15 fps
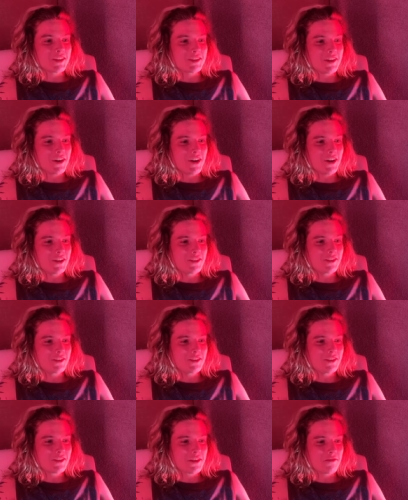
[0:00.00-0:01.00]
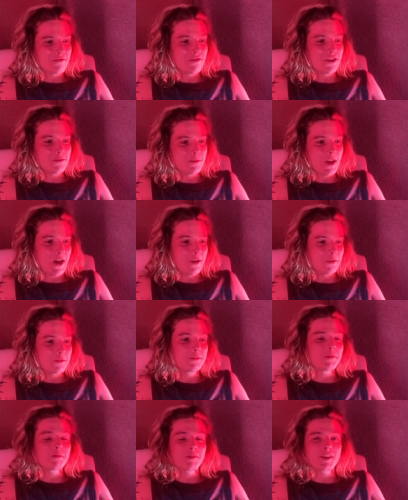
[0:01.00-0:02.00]
guitar and confirmed that I
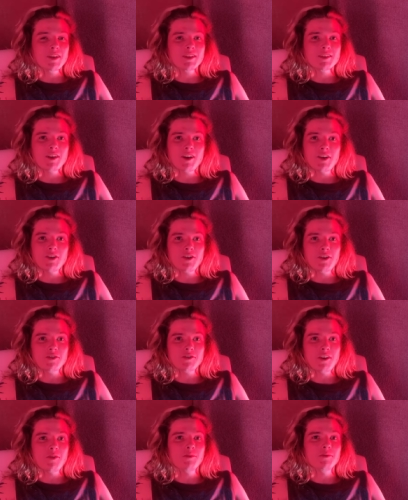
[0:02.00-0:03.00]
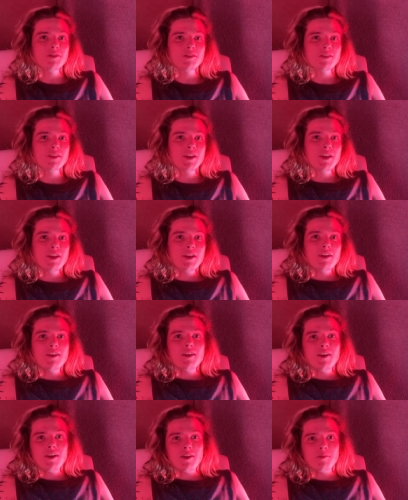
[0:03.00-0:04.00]
would be playing guitar and not drums.
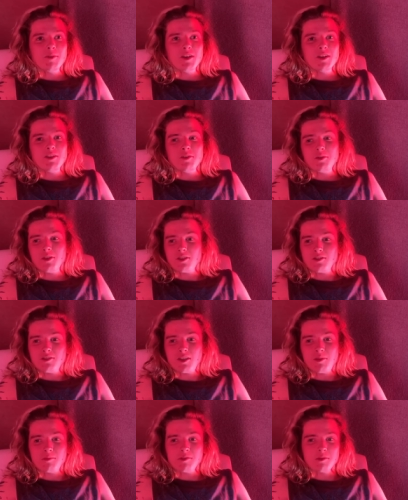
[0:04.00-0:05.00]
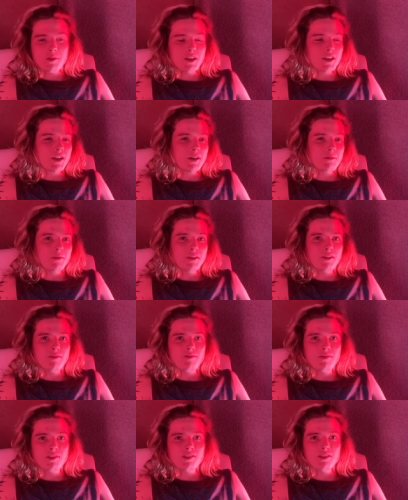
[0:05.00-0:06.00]
Um, we had Louis on drums. We had a couple of
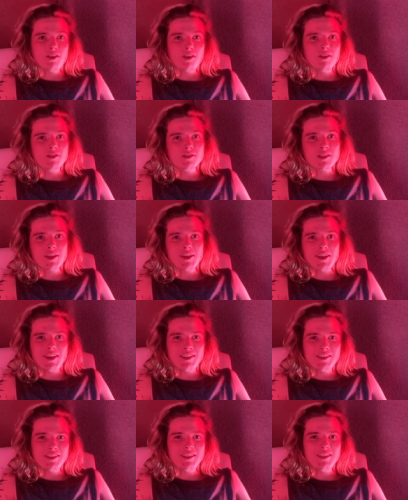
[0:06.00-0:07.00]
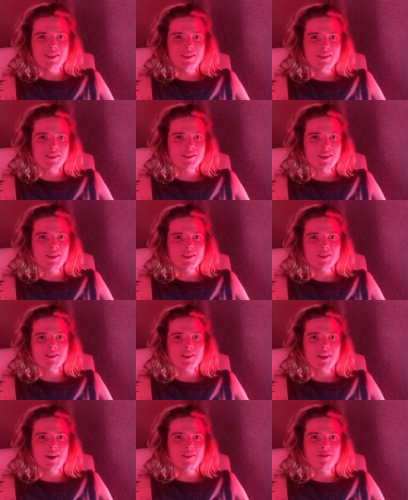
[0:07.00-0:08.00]
songs, kind of ACDC style
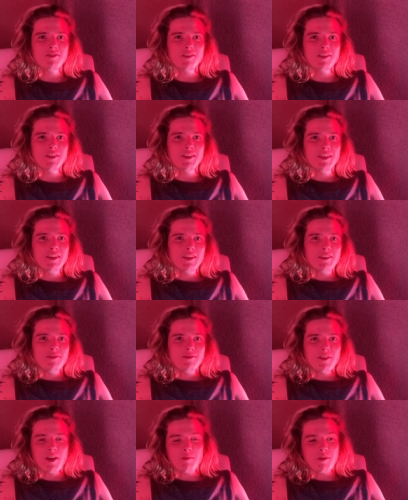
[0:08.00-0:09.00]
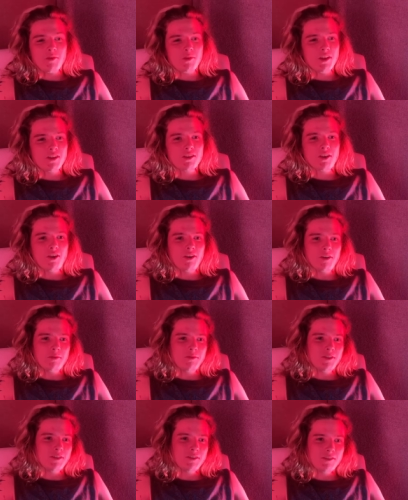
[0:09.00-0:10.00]
stuff. And I mean, we thought
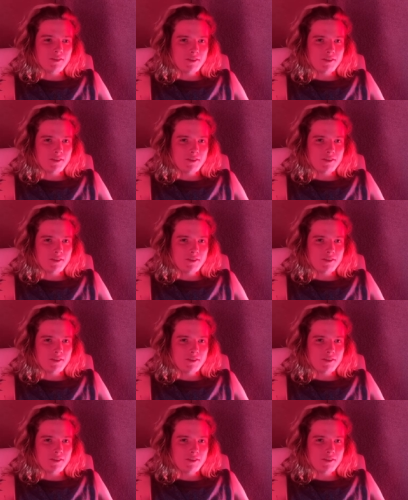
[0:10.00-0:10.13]
it was